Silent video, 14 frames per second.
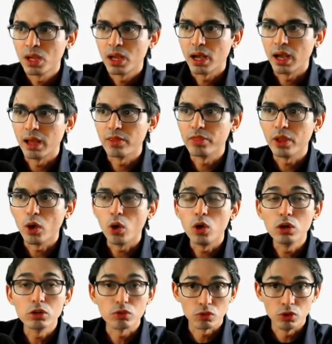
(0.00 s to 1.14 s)
And
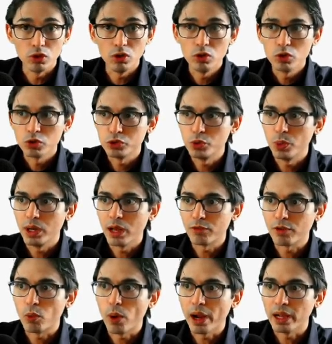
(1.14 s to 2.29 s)
also, you will have a
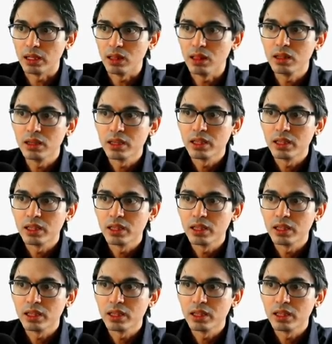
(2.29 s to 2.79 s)
whale